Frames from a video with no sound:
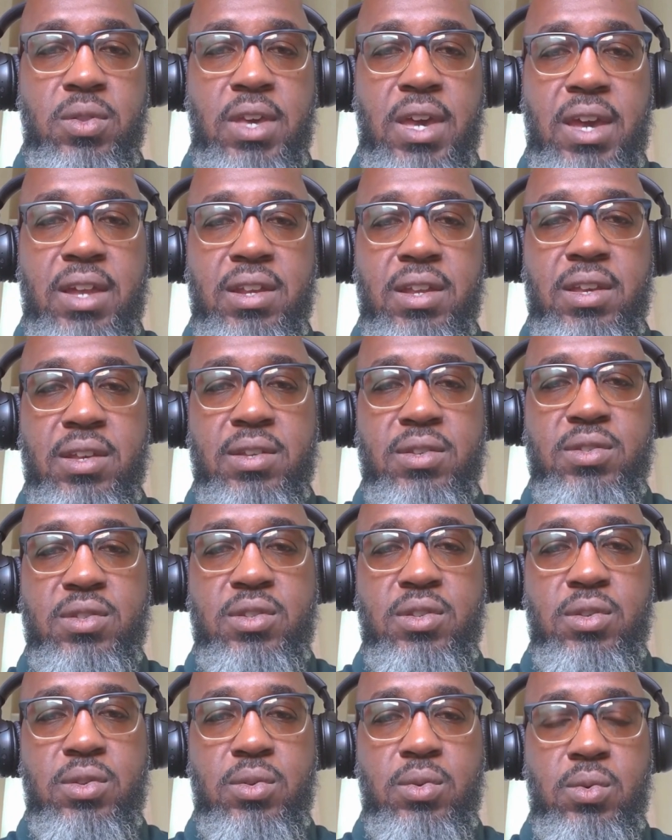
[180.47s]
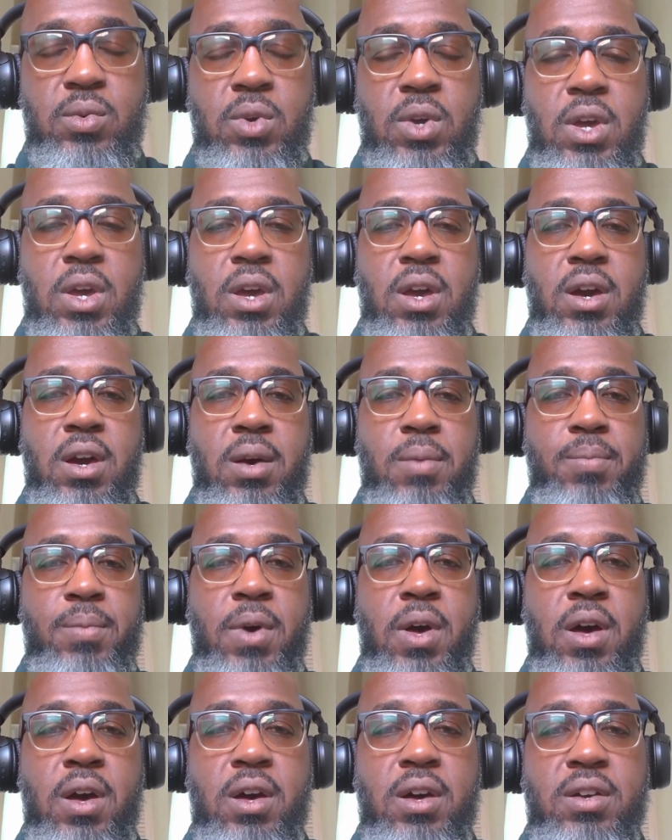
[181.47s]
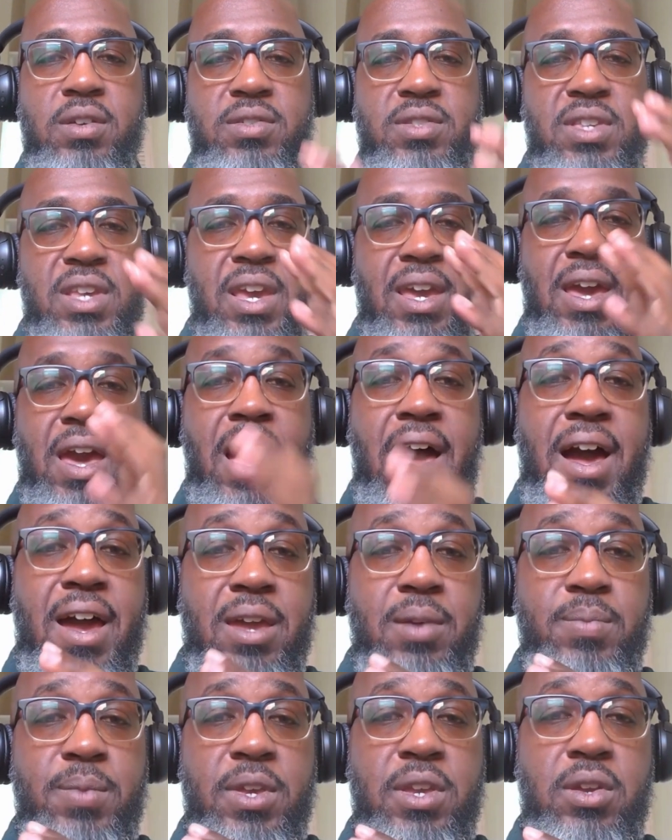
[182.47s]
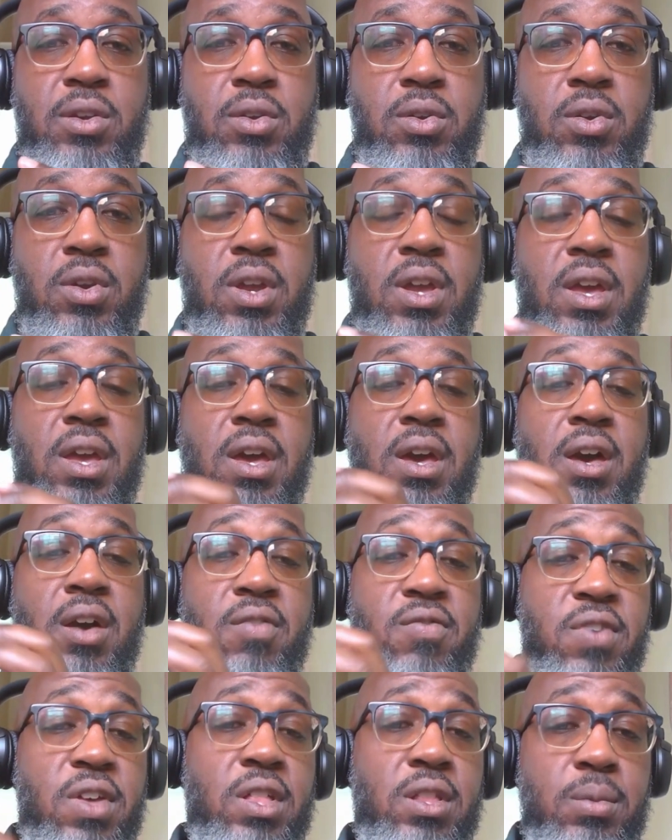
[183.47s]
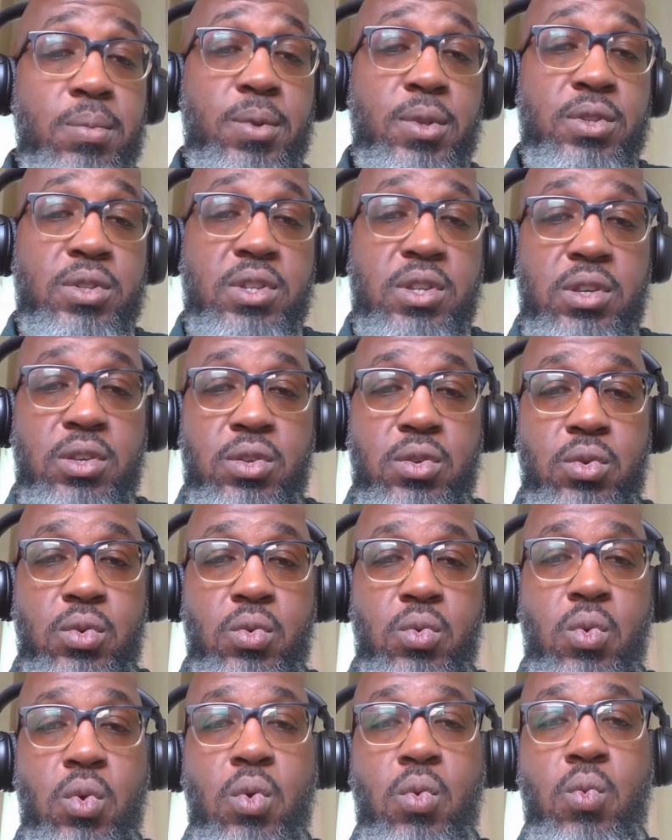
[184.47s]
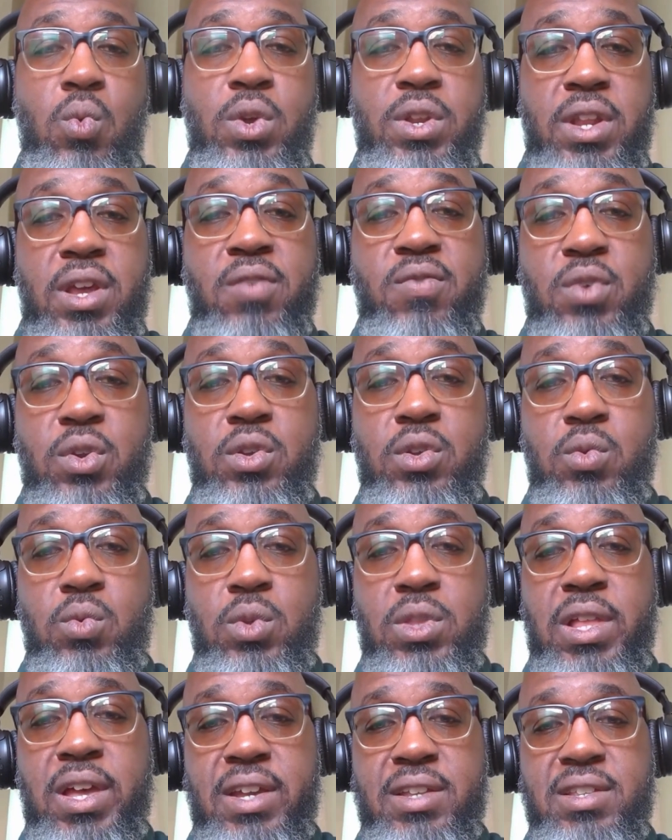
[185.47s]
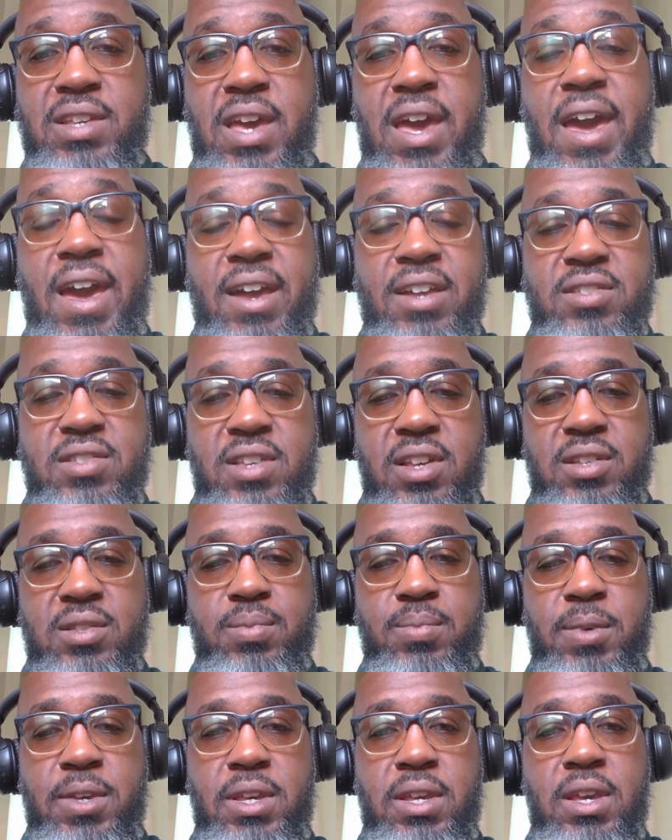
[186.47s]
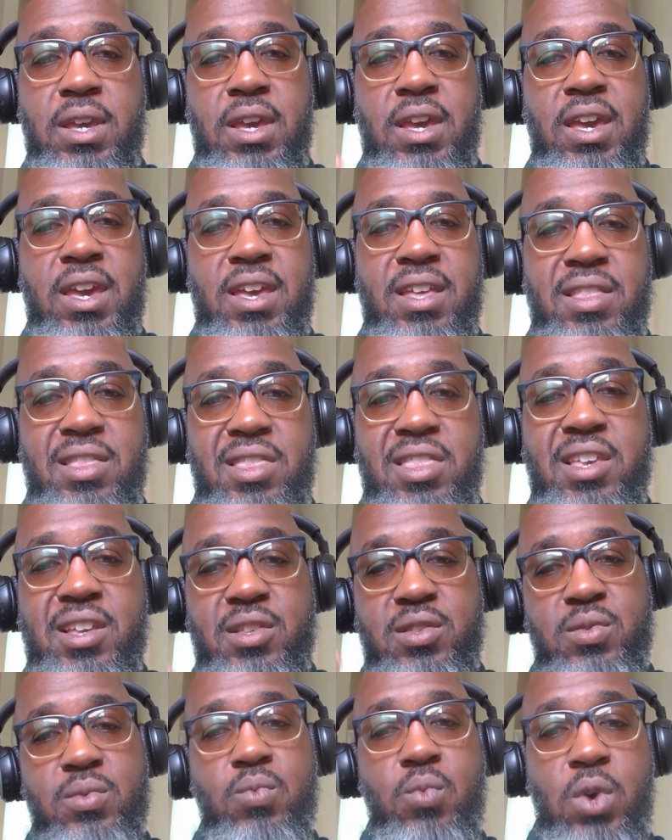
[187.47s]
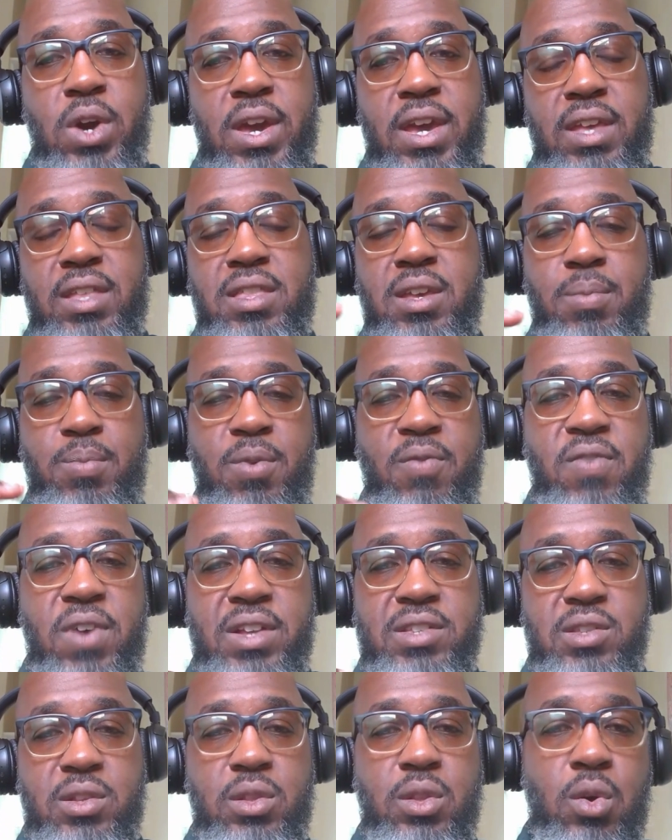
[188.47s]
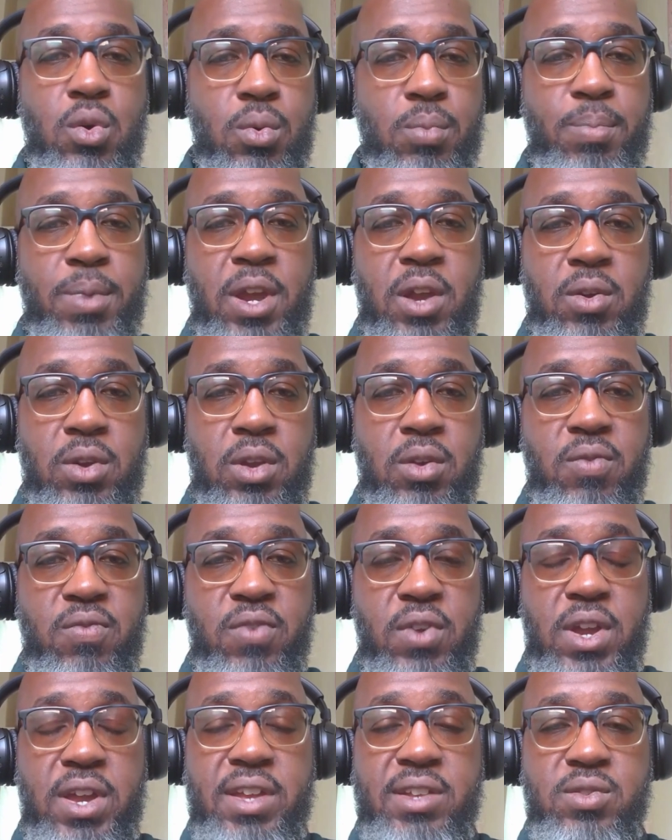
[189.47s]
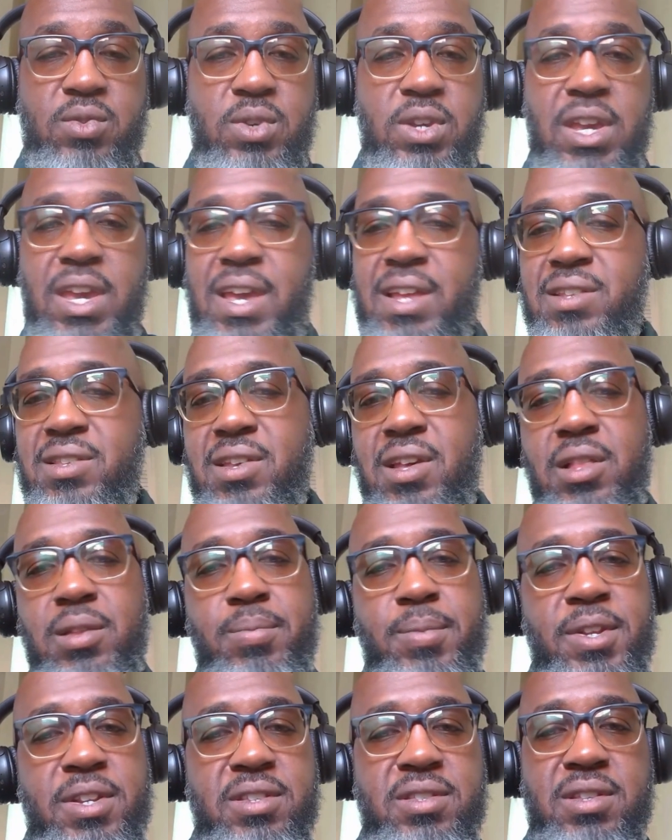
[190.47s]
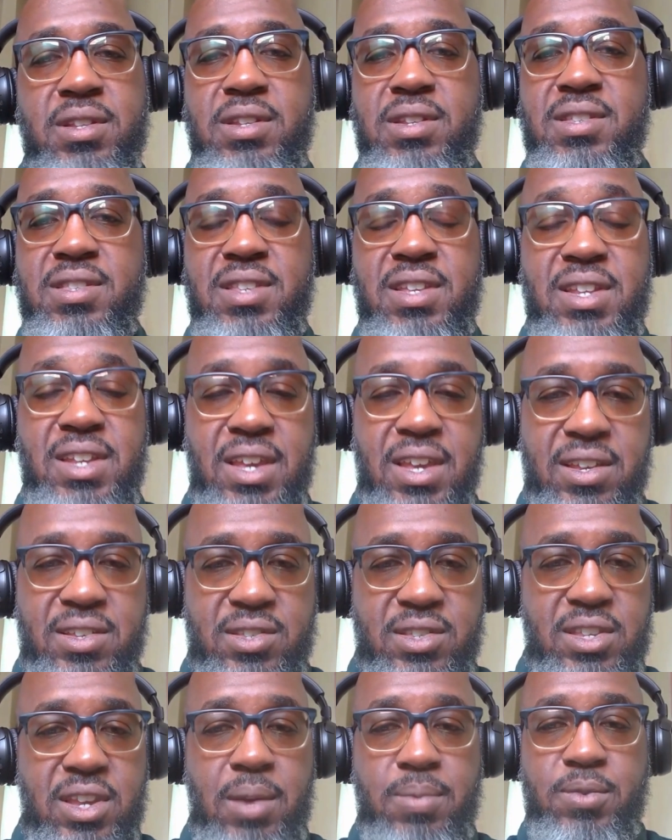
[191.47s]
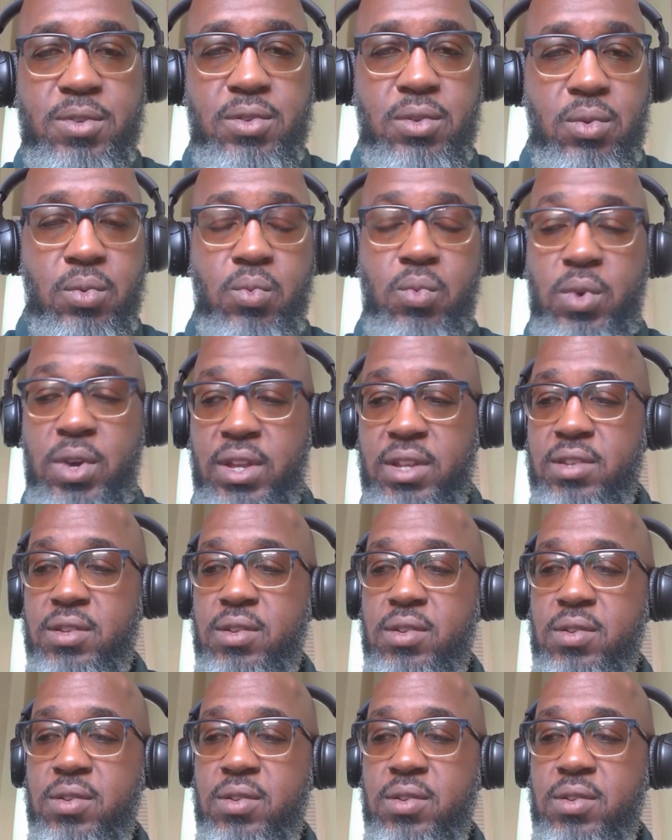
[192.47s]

that is to say, I am here available to you whenever you would like to access me in this way that provides a lower barrier for entry, and telemedicine is an exceptional way to